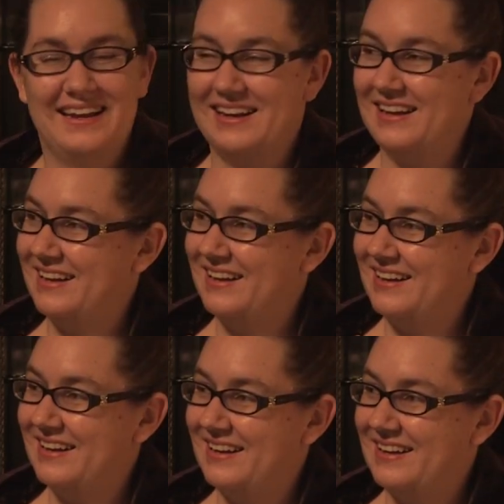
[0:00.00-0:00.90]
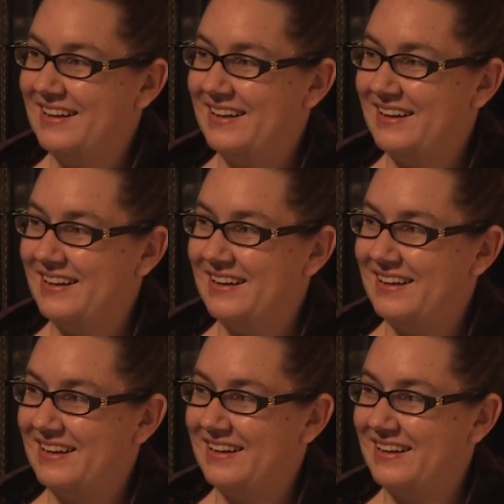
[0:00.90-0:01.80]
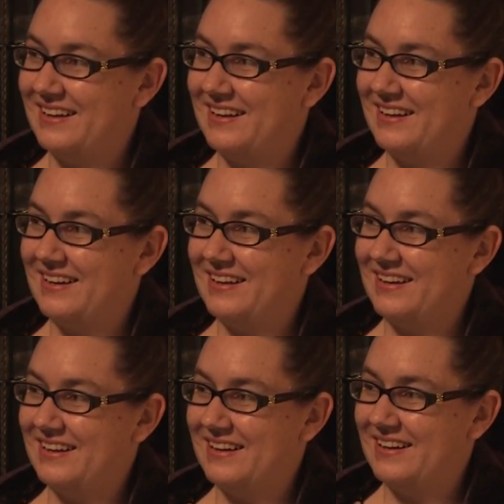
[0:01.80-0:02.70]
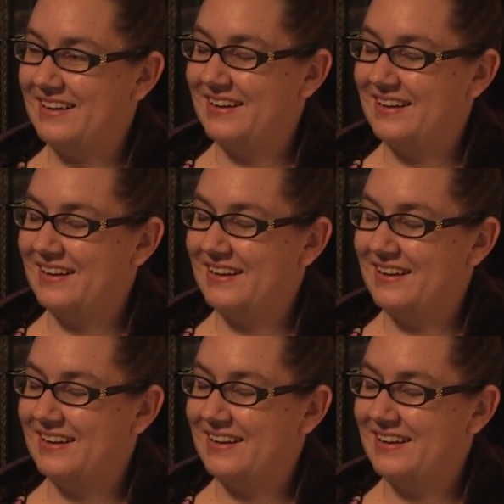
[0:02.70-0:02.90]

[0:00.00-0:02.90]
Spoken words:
[no speech]